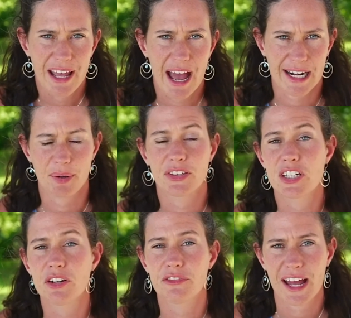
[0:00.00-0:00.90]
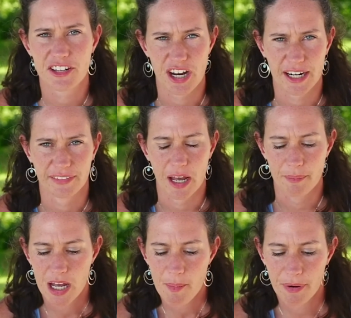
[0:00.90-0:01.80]
and I would still vet check them,
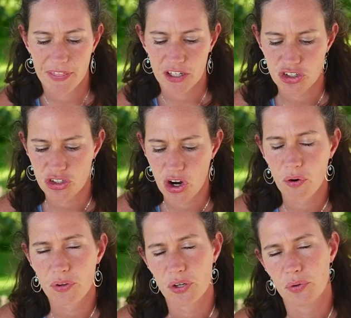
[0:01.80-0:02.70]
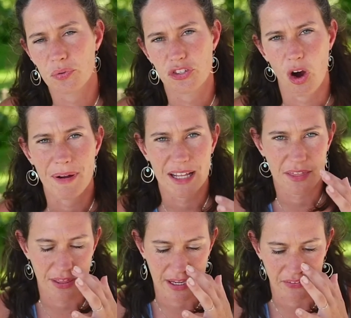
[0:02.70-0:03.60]
but they show you so many
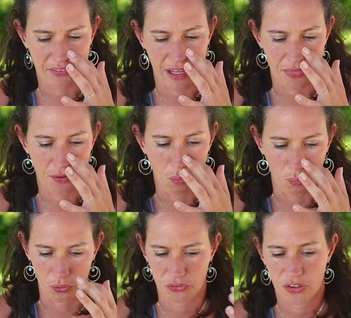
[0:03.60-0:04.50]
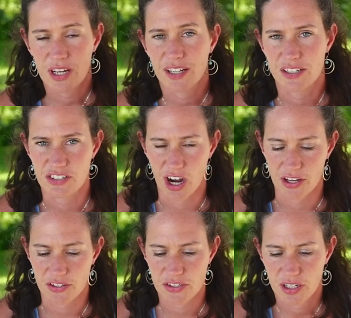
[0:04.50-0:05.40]
things that the horse
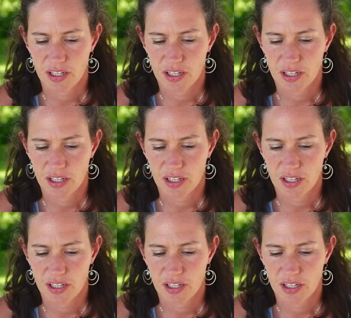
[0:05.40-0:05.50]
does.